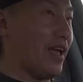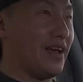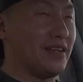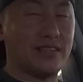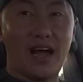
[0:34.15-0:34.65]

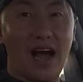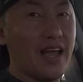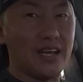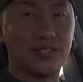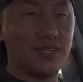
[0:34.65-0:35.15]
and
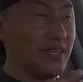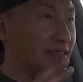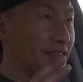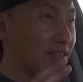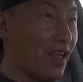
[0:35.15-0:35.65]
I
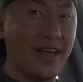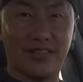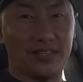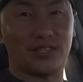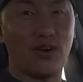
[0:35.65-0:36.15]
actually
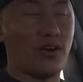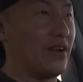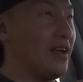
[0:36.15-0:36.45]
like this car.